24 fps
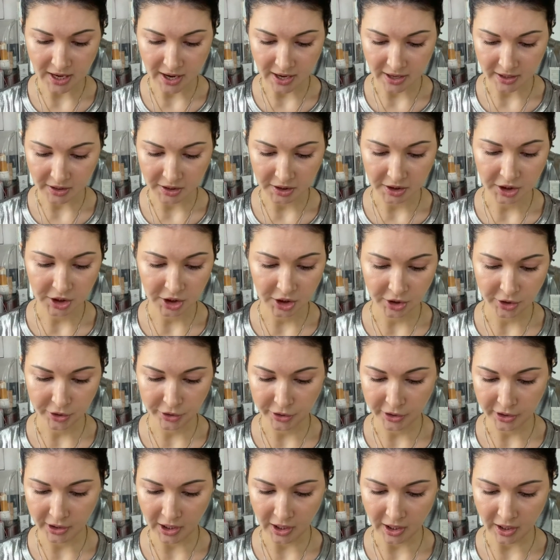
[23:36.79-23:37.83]
And
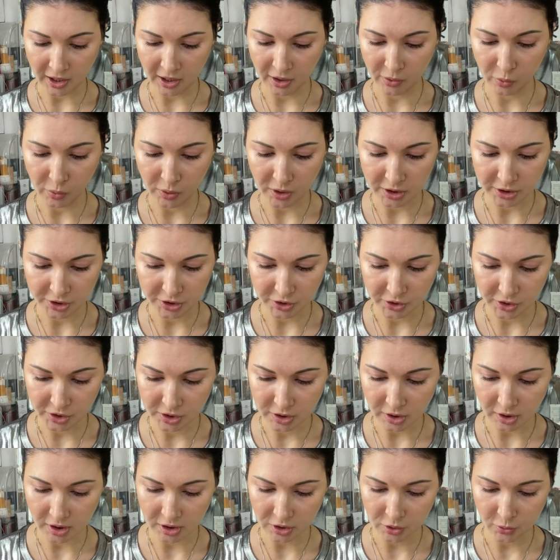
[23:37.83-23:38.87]
here I want to
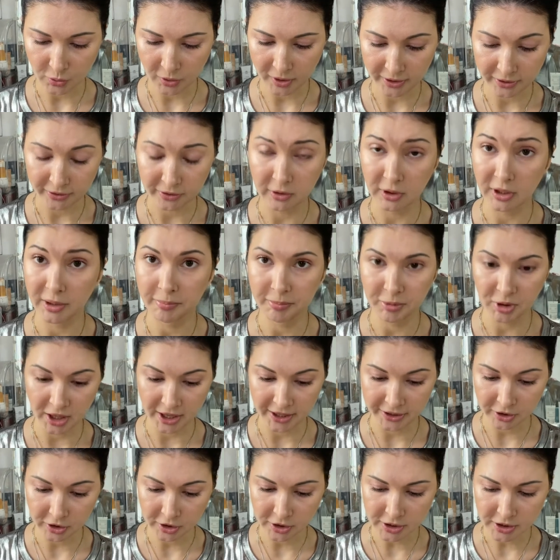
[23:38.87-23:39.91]
start with lip
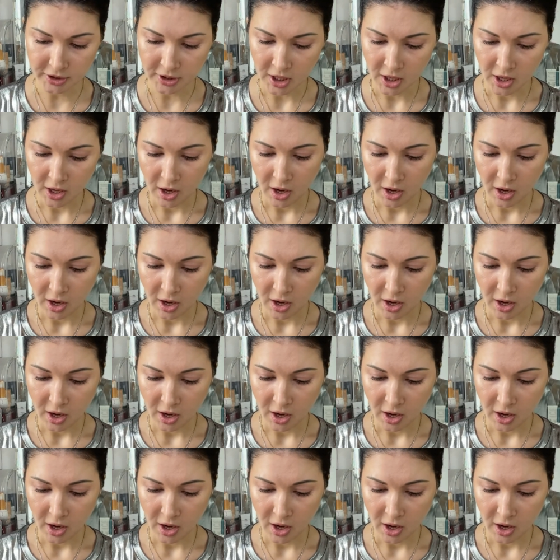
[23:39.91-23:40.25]
liners.